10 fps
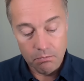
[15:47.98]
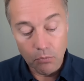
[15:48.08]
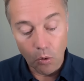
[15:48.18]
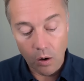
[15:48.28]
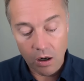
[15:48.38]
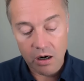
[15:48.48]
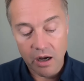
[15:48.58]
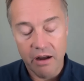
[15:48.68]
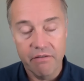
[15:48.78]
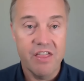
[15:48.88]

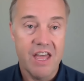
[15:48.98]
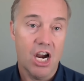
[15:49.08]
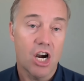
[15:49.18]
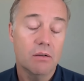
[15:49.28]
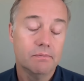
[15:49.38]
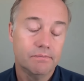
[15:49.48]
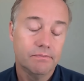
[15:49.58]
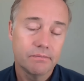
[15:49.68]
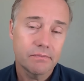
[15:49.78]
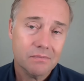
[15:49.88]
more of their
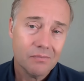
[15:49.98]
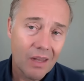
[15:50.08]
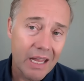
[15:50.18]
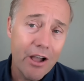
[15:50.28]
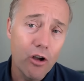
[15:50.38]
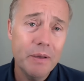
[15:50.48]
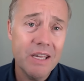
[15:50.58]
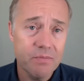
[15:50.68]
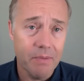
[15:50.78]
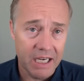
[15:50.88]

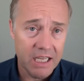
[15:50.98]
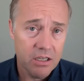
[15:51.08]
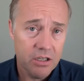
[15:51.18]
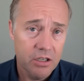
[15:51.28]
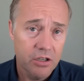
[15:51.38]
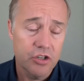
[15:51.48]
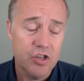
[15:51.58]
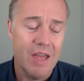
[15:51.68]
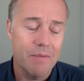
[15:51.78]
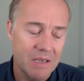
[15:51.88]
LP's money
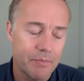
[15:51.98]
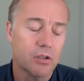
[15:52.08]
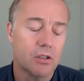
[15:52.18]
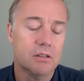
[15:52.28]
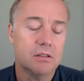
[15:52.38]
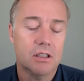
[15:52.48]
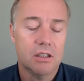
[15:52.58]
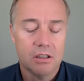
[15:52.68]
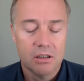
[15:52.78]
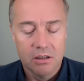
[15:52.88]
so that people,
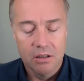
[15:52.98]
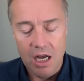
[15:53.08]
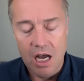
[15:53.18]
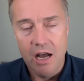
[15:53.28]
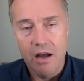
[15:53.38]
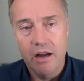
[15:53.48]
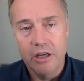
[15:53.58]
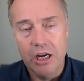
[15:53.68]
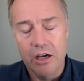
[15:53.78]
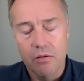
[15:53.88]

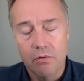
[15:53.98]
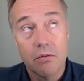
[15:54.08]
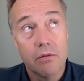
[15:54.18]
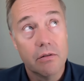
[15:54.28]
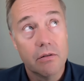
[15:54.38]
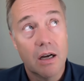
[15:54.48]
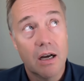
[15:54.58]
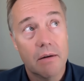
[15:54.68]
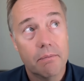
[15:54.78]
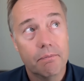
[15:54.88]
uh, you know,
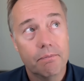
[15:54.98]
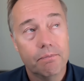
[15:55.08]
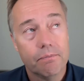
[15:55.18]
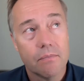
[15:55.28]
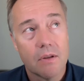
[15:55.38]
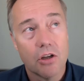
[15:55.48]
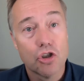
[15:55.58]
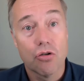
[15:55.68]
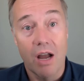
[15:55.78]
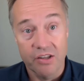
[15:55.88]
um,
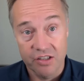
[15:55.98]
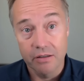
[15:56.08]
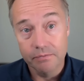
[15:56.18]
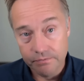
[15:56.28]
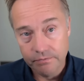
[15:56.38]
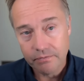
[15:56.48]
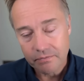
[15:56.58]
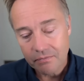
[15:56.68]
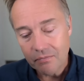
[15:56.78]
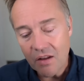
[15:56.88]
trust
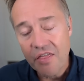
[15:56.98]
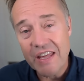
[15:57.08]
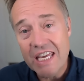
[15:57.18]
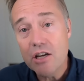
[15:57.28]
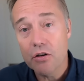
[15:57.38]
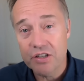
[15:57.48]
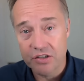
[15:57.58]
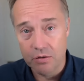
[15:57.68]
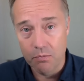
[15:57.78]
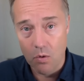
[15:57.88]
the
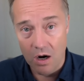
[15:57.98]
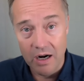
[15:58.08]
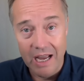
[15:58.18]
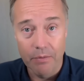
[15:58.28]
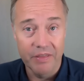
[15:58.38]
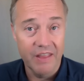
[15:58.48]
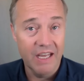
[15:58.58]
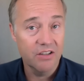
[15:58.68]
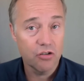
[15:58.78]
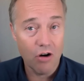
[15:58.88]
ecosystem more. And when
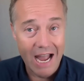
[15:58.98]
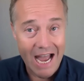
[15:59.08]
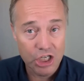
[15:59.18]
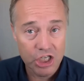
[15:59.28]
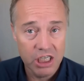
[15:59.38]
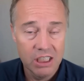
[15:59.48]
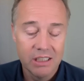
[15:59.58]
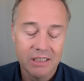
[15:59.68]
things crash,